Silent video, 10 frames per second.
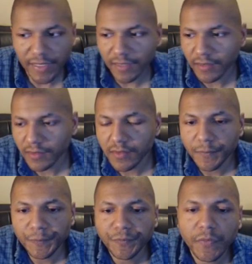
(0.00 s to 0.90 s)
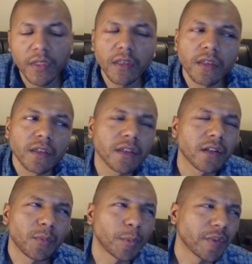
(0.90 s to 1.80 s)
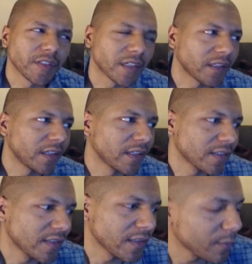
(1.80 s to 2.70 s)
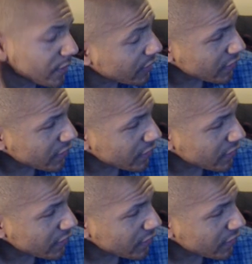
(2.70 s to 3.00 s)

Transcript: Alice. I don't remember exactly how to set up the